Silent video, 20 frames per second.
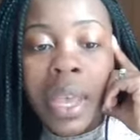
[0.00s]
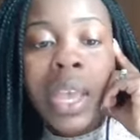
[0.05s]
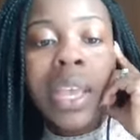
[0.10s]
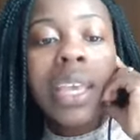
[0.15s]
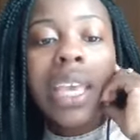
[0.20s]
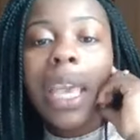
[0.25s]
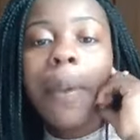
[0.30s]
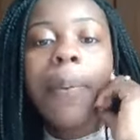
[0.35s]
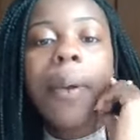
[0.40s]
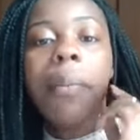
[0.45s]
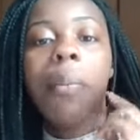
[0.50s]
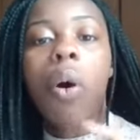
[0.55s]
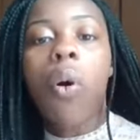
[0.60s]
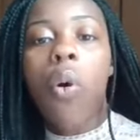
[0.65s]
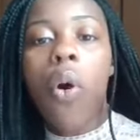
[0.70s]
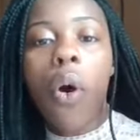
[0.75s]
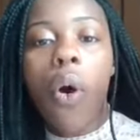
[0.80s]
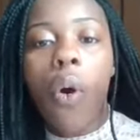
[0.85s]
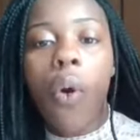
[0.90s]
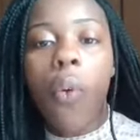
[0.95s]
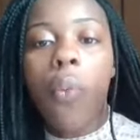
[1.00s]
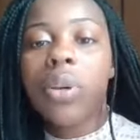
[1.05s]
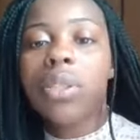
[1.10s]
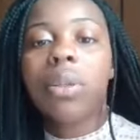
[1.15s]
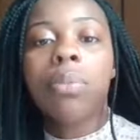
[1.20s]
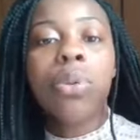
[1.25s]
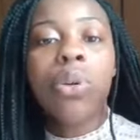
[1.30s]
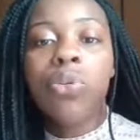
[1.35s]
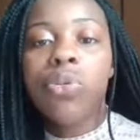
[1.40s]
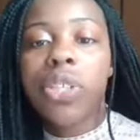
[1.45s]
Keep him on hold with the
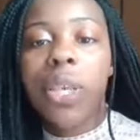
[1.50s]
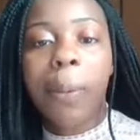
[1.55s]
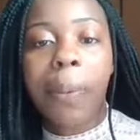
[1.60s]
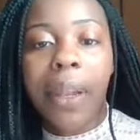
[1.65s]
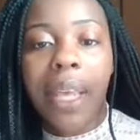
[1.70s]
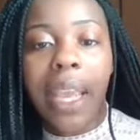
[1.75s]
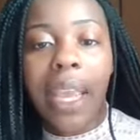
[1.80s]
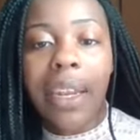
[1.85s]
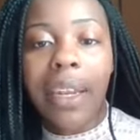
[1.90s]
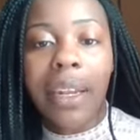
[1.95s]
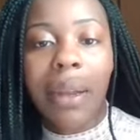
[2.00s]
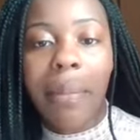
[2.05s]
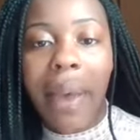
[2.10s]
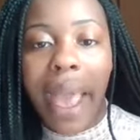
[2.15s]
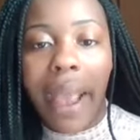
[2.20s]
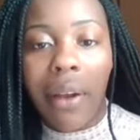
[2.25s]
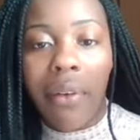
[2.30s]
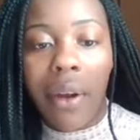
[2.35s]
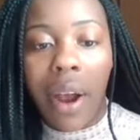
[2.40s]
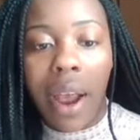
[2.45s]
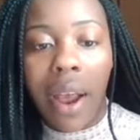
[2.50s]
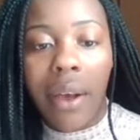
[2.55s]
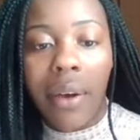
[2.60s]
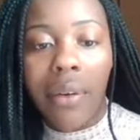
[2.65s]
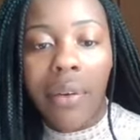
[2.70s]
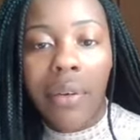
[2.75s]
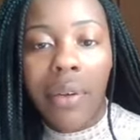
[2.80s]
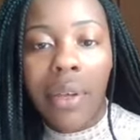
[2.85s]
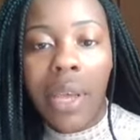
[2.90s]
music playing in the background.